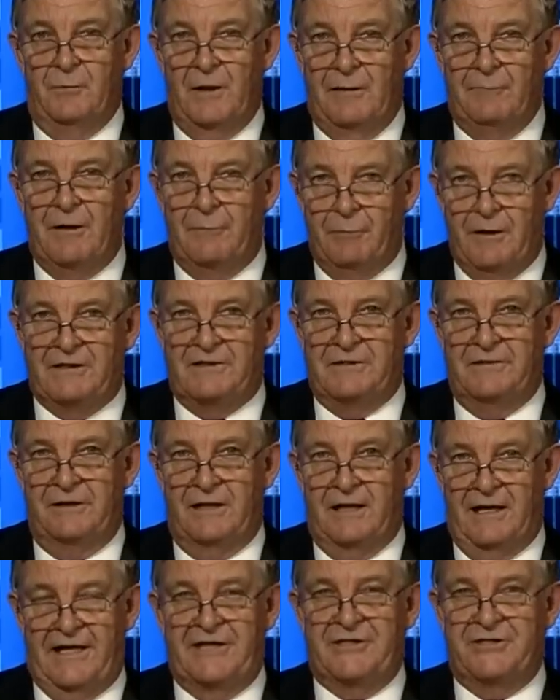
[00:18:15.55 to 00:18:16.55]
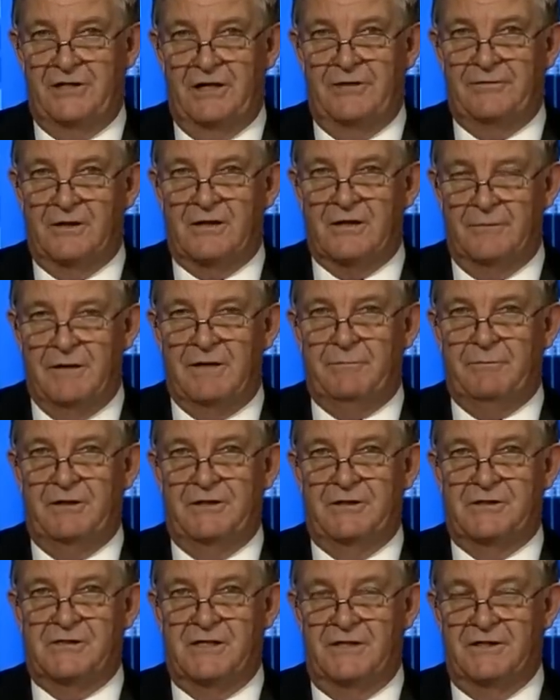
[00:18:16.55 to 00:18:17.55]
When we went to the election, and the
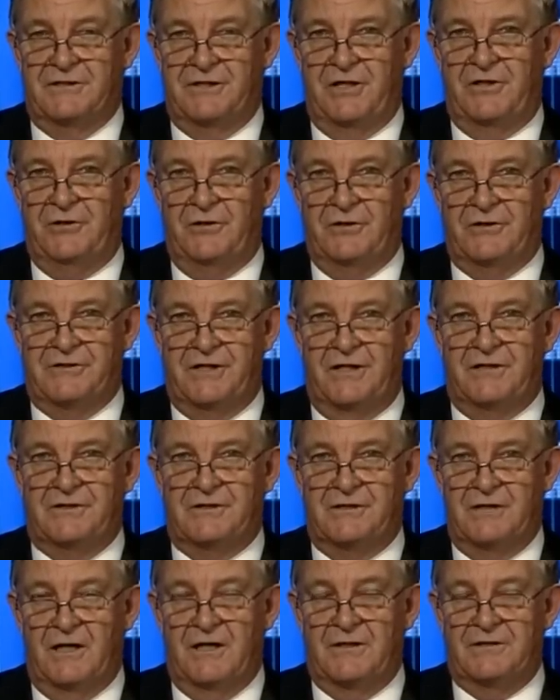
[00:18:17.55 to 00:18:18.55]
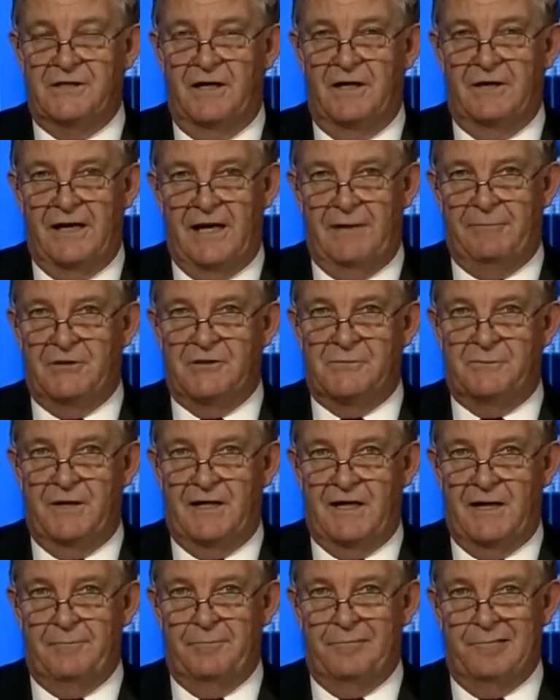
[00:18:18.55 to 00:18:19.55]
commitment has continued since Tony Abbott has
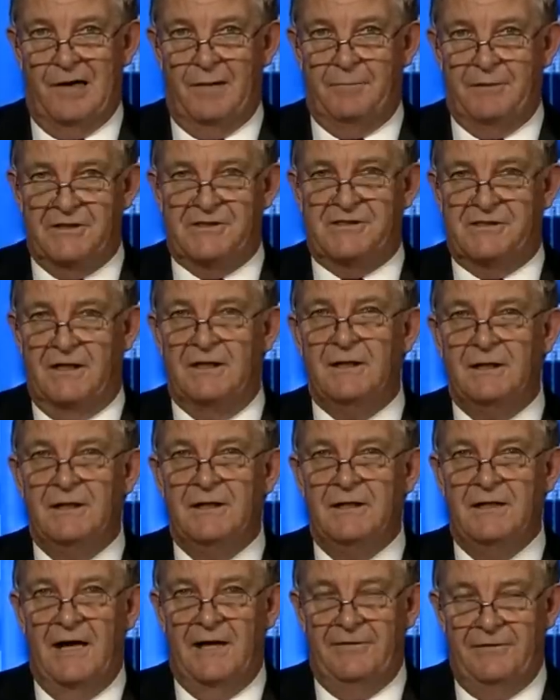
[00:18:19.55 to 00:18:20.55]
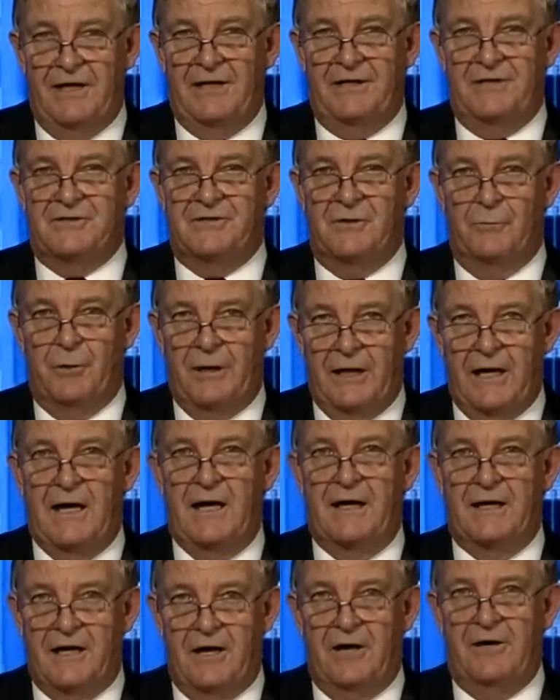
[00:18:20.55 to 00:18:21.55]
become Prime Minister, and that is that we
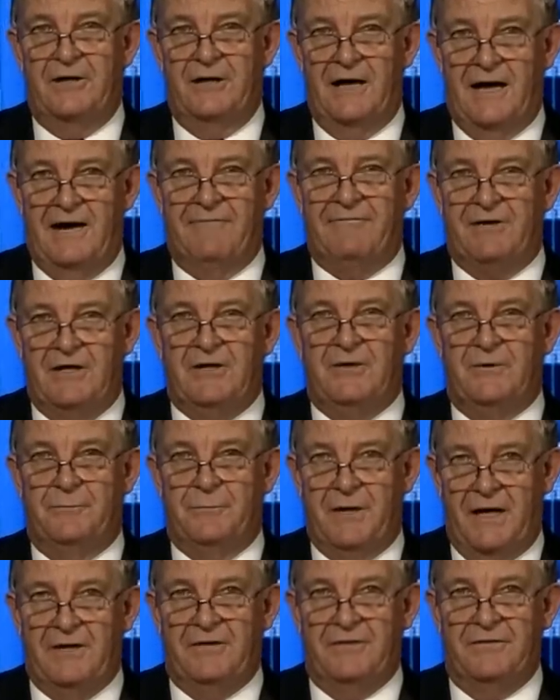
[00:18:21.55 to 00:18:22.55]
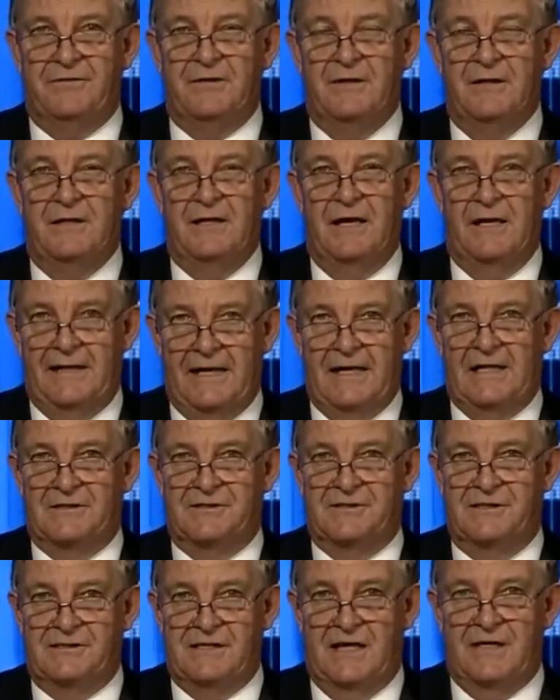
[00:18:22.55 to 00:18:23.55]
are going to have independent
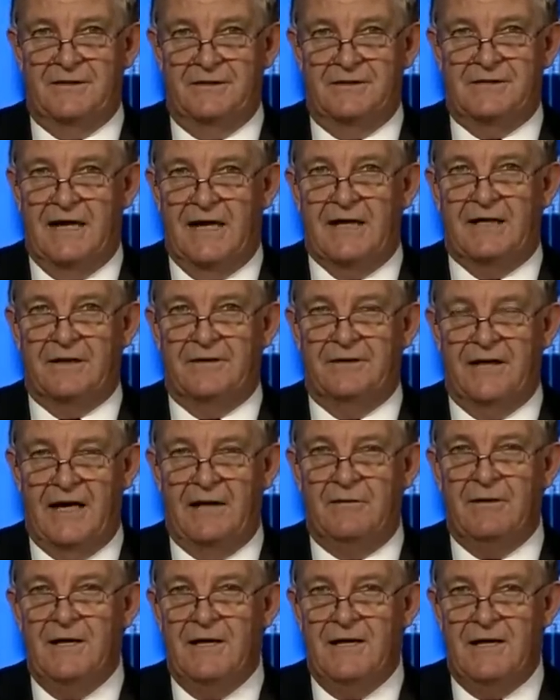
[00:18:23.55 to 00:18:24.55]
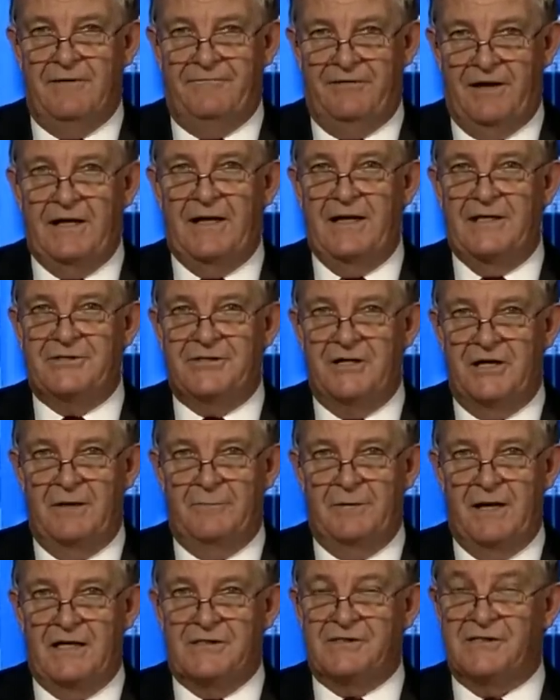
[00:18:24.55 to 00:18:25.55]
analyses undertaken. Now, if NH
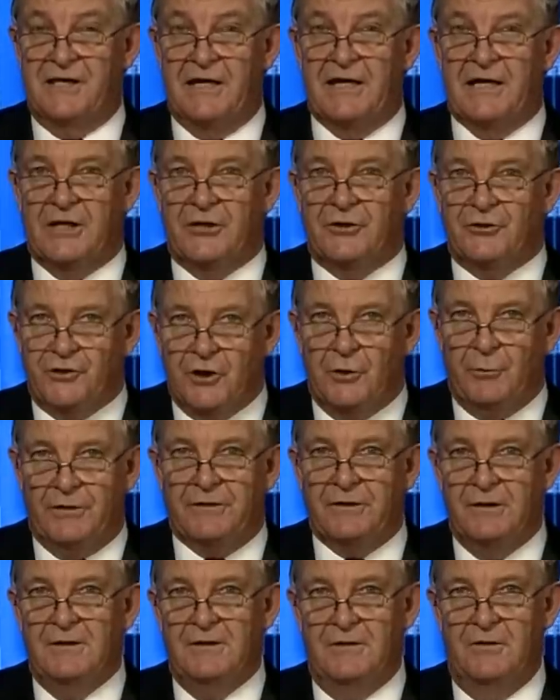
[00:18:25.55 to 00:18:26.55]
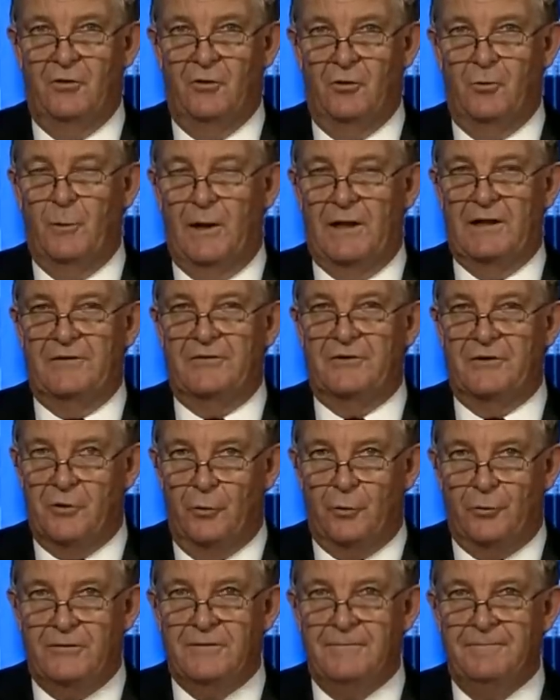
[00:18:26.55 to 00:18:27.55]
and MRC can do it, all well
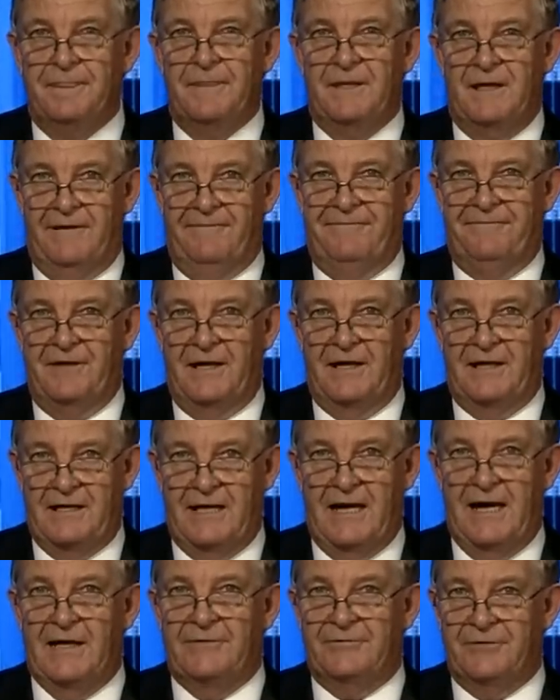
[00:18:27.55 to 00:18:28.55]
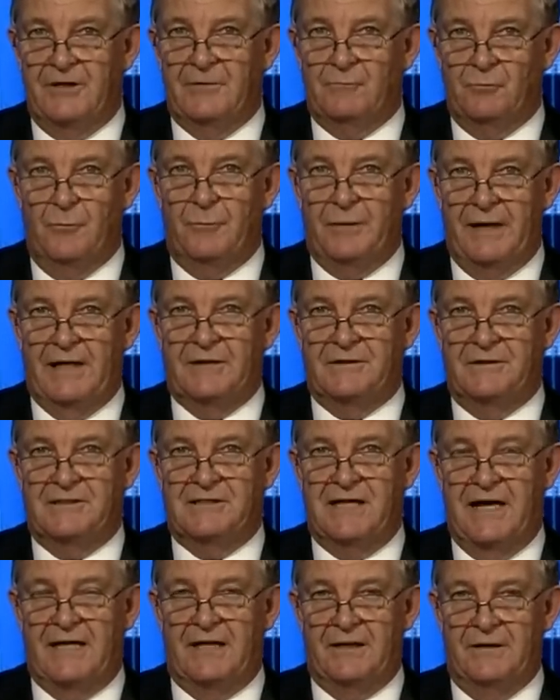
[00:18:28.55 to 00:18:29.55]
and good. If they can't, then it will be
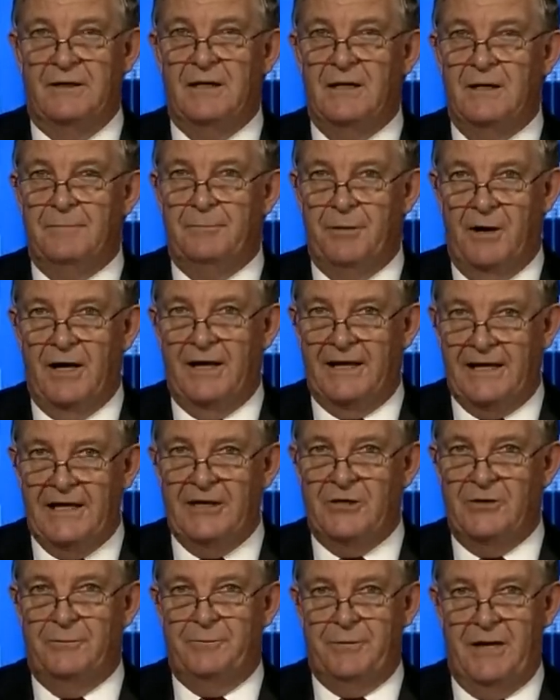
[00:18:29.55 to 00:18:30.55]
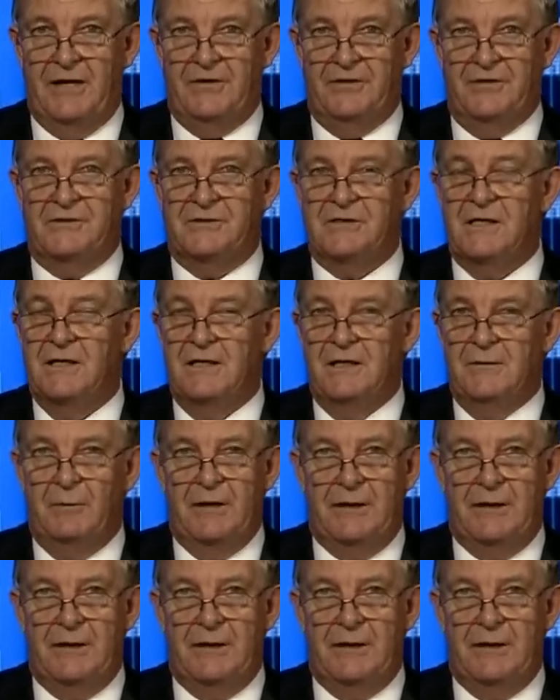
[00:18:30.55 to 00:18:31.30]
undertaken by independents.